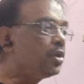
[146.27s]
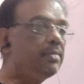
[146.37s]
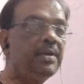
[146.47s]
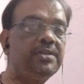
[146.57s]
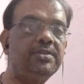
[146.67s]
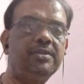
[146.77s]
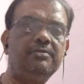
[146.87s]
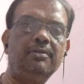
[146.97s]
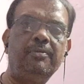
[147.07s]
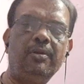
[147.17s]
Image
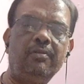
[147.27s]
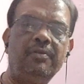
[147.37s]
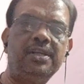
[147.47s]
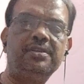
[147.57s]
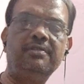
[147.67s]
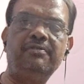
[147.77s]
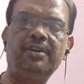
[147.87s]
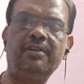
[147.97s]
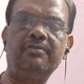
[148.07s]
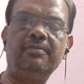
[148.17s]
distance will be always in
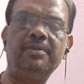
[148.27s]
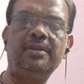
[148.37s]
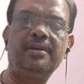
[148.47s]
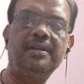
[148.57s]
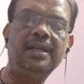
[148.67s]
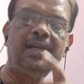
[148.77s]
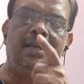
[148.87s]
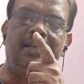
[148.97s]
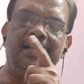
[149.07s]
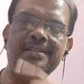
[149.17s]
front of the mirror.
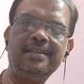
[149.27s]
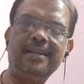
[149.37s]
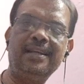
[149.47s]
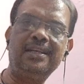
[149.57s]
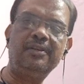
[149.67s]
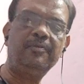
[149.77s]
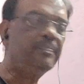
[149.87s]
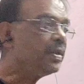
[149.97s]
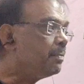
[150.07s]
It is negative.